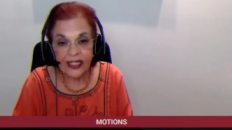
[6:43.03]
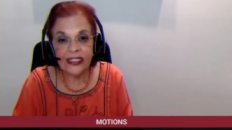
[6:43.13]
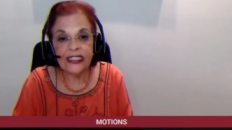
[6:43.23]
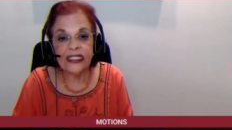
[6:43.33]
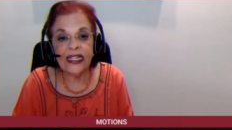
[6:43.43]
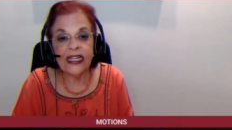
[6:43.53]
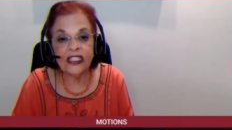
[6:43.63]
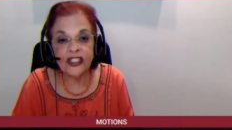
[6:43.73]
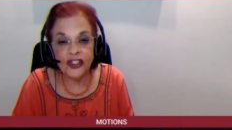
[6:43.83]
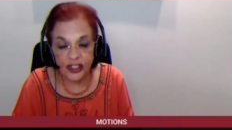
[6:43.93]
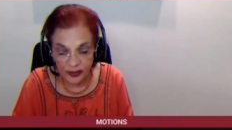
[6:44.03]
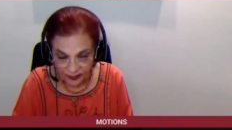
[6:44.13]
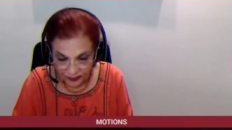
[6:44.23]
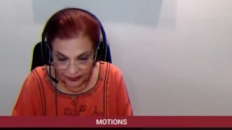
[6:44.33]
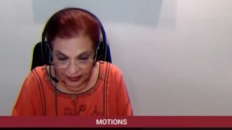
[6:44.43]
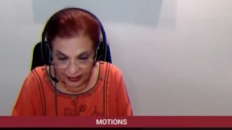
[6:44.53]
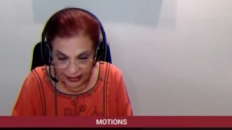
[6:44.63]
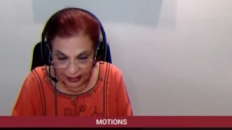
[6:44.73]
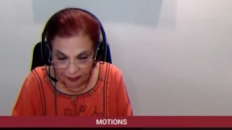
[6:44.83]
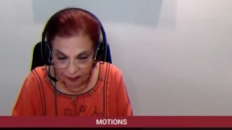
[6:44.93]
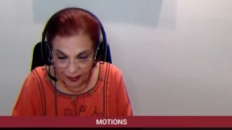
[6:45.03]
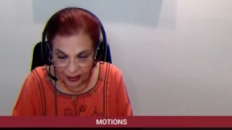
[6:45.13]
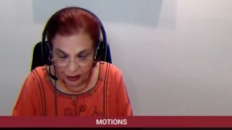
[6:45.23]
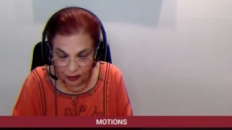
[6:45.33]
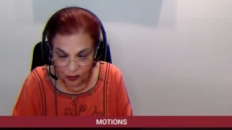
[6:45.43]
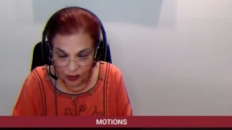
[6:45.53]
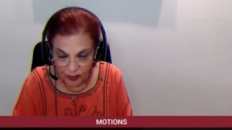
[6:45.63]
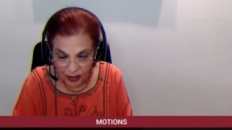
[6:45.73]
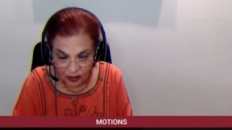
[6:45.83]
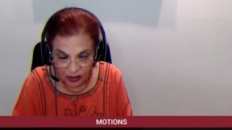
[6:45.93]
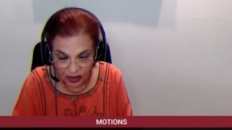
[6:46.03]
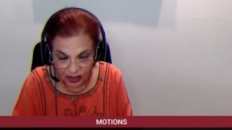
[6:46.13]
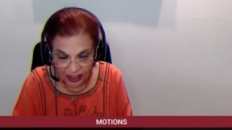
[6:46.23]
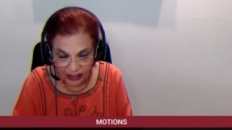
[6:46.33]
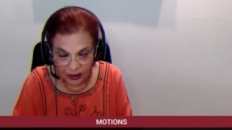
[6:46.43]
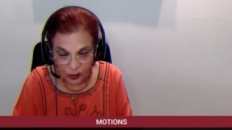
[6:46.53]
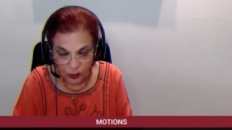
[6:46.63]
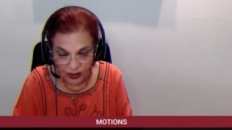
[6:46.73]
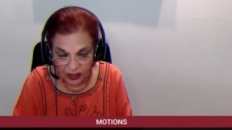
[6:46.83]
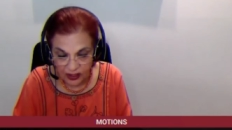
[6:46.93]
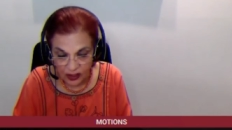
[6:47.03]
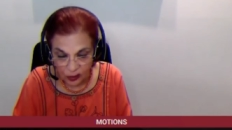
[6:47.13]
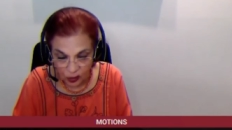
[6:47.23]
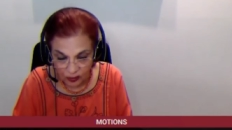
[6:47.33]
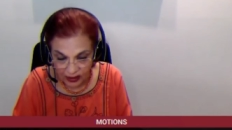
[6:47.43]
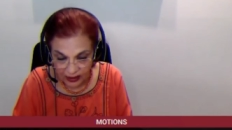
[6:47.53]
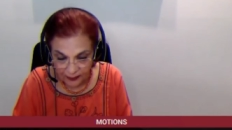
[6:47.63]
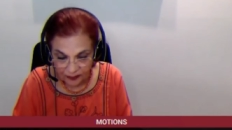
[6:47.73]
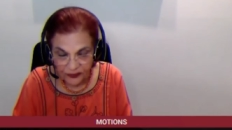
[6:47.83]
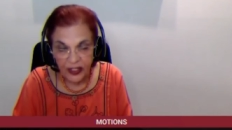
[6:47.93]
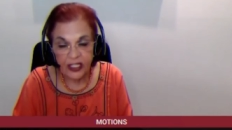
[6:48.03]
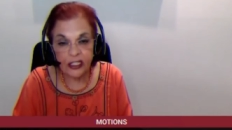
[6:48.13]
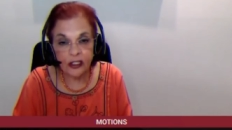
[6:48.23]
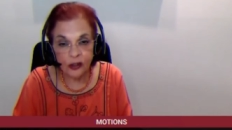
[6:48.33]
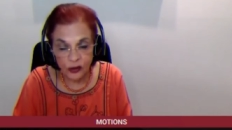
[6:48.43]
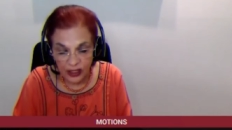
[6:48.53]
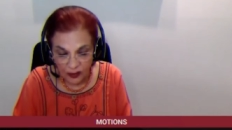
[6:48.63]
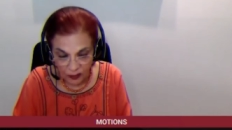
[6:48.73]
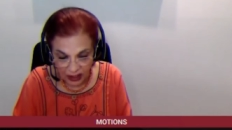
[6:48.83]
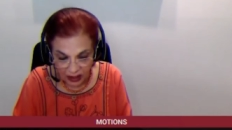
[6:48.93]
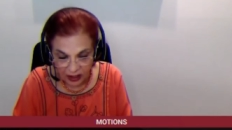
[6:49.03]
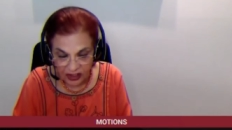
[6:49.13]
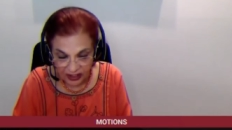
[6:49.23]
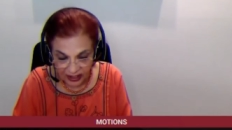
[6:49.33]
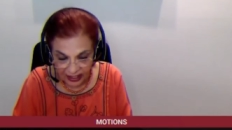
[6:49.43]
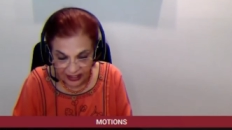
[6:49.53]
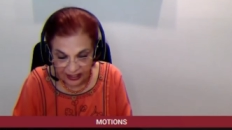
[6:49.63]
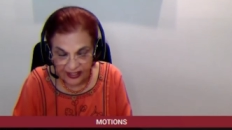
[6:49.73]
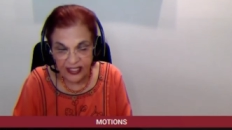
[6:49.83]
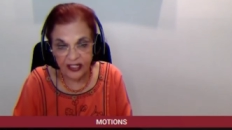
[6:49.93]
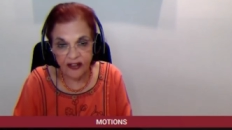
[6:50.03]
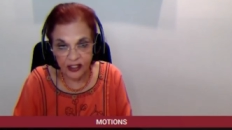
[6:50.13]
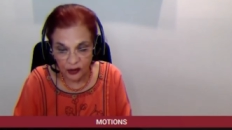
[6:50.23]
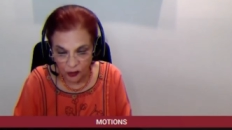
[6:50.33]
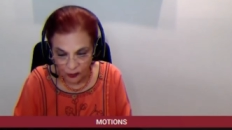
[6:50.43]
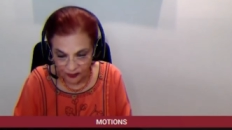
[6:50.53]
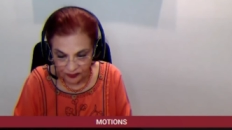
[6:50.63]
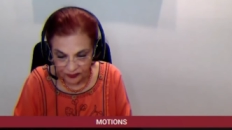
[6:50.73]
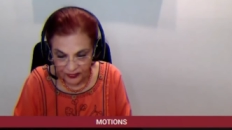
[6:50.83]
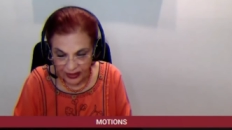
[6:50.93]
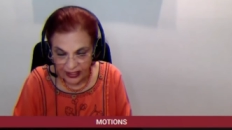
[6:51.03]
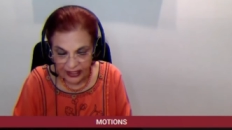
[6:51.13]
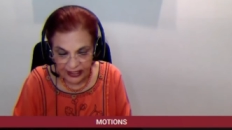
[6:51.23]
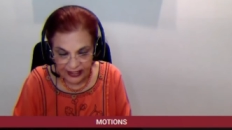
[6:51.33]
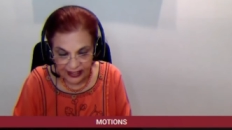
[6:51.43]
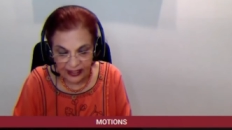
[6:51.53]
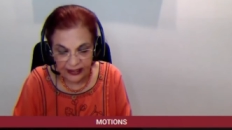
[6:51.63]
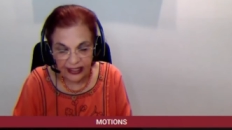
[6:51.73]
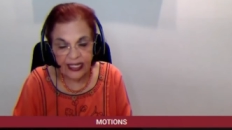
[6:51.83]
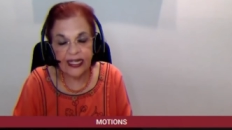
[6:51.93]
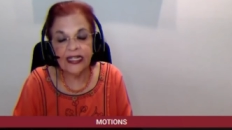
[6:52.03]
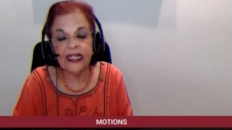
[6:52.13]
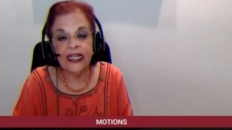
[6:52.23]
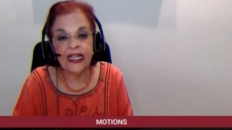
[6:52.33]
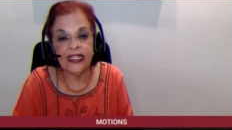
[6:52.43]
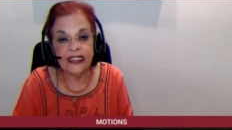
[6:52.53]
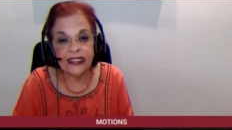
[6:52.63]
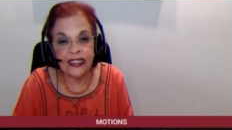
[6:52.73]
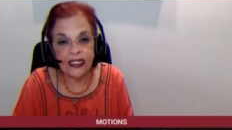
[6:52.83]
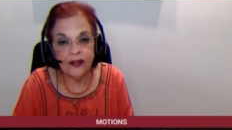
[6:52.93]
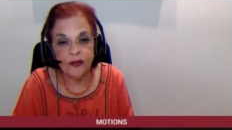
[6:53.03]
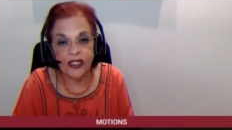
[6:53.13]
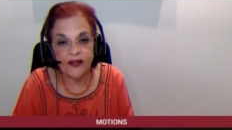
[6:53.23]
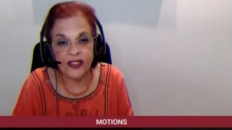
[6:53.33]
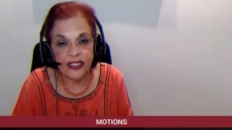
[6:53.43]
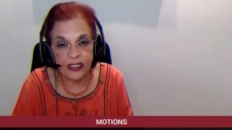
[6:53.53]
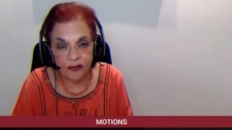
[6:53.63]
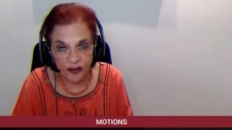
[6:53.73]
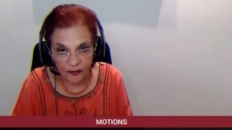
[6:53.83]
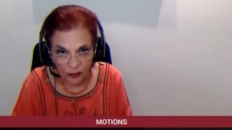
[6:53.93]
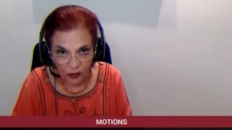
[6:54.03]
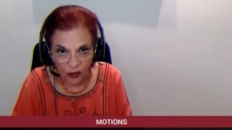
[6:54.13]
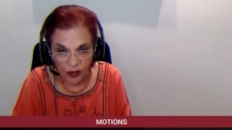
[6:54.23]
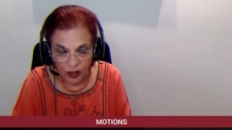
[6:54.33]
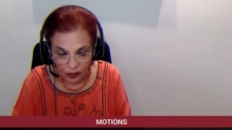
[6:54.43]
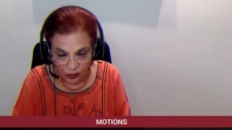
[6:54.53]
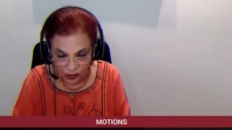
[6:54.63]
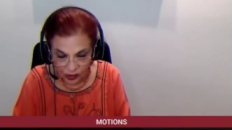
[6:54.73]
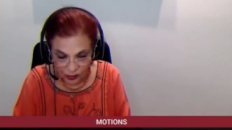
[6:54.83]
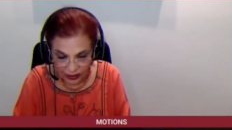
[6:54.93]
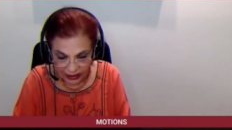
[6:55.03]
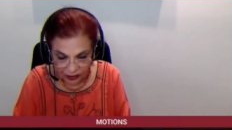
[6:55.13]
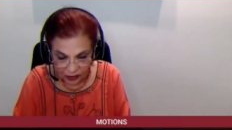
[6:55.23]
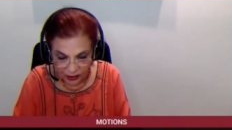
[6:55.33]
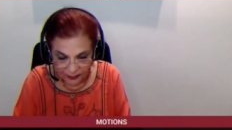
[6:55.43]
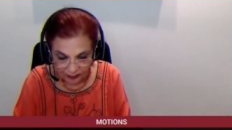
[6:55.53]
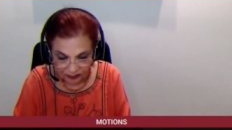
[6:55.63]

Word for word: In addition, the impact goes beyond China to Uyghurs globally including Uyghur Canadians here at home. It is unlike anything we have seen before. Close quotations.